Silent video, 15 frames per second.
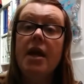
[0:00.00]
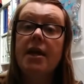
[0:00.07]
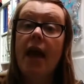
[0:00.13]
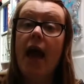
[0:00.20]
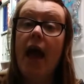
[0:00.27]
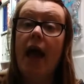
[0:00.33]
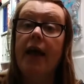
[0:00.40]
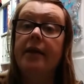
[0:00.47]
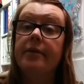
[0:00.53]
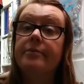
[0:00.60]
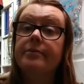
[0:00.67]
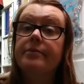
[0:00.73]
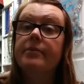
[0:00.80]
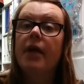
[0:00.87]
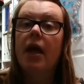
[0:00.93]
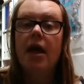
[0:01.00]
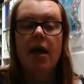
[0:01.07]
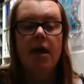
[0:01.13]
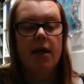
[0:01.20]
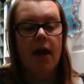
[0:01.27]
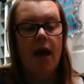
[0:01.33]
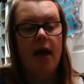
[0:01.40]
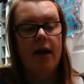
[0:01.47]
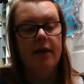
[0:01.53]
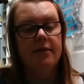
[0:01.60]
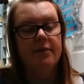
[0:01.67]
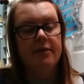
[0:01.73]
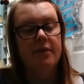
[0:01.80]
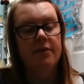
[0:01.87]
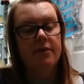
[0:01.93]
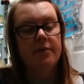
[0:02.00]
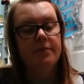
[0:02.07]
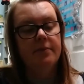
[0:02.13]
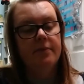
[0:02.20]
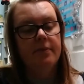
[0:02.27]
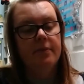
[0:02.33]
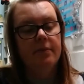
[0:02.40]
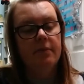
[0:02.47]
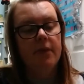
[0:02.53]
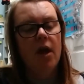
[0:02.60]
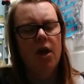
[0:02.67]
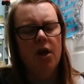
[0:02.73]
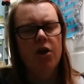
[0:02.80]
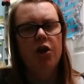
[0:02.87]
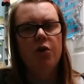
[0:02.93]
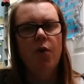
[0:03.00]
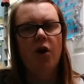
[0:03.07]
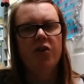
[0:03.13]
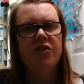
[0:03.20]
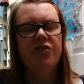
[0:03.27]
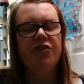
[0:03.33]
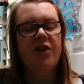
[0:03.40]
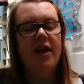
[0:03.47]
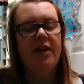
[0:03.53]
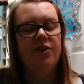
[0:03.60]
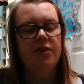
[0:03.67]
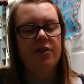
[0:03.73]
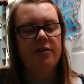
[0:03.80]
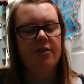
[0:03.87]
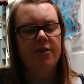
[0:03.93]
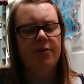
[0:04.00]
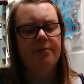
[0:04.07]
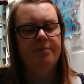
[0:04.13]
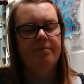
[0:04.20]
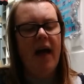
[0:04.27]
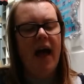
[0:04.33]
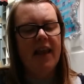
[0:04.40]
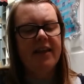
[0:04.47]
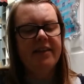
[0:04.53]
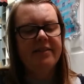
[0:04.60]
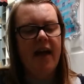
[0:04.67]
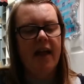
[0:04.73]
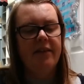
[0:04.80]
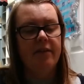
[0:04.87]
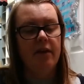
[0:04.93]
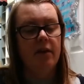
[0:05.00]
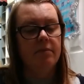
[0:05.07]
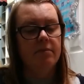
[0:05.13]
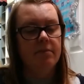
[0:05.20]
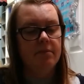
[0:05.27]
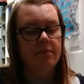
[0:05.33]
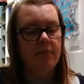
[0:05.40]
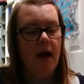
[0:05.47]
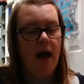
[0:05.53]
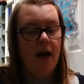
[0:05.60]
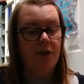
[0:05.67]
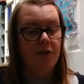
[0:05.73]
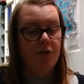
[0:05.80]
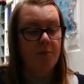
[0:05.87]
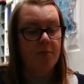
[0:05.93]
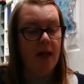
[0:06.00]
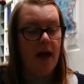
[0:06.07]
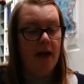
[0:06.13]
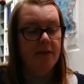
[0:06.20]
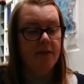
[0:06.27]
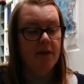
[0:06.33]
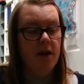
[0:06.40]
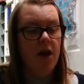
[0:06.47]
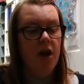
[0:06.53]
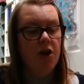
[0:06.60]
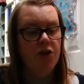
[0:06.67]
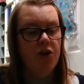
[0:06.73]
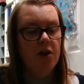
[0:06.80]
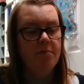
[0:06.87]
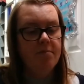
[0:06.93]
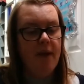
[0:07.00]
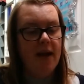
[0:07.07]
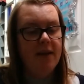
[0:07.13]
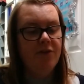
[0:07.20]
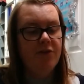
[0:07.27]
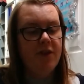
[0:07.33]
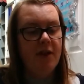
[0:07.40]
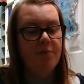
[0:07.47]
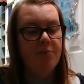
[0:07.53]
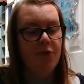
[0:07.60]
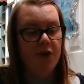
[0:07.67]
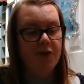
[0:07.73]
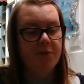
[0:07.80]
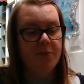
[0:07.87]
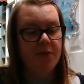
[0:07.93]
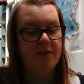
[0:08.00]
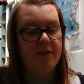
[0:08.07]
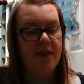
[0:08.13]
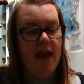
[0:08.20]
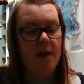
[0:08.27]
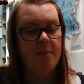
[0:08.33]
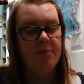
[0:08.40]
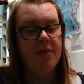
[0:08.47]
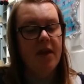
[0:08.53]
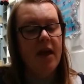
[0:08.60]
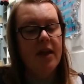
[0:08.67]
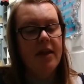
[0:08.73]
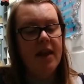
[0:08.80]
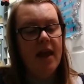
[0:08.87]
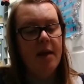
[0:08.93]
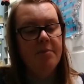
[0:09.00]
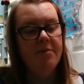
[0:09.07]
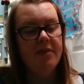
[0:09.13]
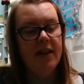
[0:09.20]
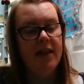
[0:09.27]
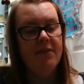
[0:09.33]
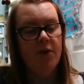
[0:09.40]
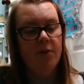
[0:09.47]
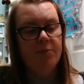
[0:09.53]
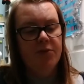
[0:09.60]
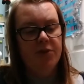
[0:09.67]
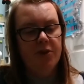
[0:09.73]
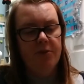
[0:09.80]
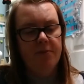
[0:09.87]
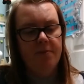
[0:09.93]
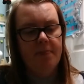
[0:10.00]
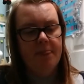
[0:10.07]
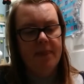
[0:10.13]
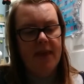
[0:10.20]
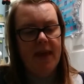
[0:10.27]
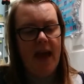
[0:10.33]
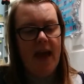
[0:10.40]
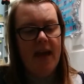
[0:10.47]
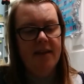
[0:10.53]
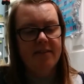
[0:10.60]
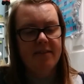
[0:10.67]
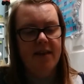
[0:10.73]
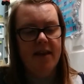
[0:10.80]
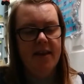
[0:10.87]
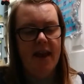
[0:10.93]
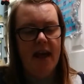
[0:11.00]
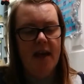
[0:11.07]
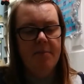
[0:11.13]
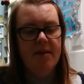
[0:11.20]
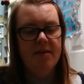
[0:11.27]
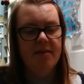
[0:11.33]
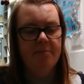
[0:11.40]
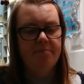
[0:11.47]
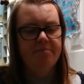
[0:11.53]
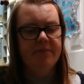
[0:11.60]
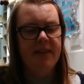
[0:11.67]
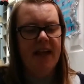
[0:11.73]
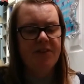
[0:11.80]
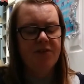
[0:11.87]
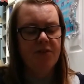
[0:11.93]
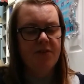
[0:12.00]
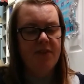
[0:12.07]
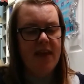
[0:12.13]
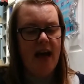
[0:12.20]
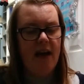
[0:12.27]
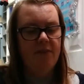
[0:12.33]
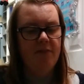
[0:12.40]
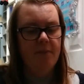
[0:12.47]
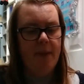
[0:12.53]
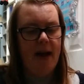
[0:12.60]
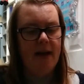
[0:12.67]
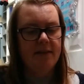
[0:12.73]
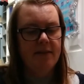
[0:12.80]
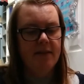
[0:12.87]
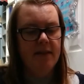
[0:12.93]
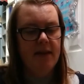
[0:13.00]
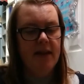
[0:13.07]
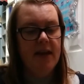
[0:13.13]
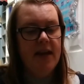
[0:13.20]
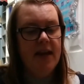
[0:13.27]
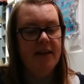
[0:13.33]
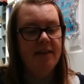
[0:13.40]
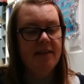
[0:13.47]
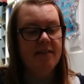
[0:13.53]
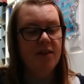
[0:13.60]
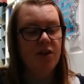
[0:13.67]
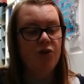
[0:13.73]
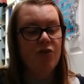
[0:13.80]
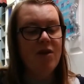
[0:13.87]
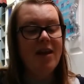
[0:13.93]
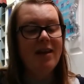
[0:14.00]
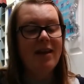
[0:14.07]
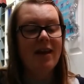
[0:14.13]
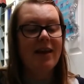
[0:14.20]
"Kay," Kay answered. "You ought to change it to Alexander," Arnold replied. "Young men should have prosperous names, names to live up to. K isn't a name, it's a letter of the alphabet. It is the Greek